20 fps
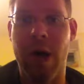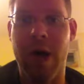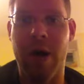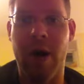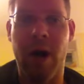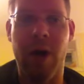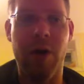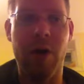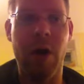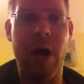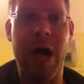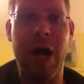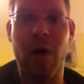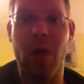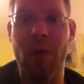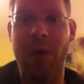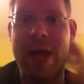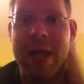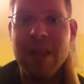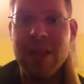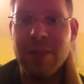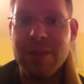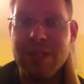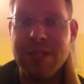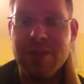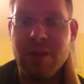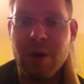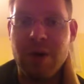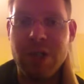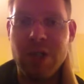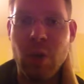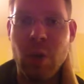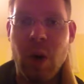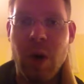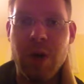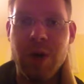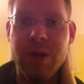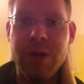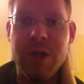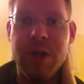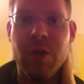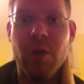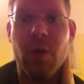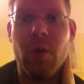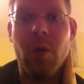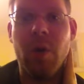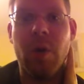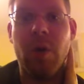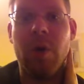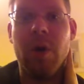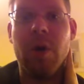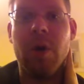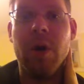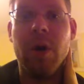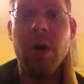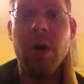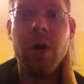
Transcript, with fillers: I, don't know how to rank them as far as quality or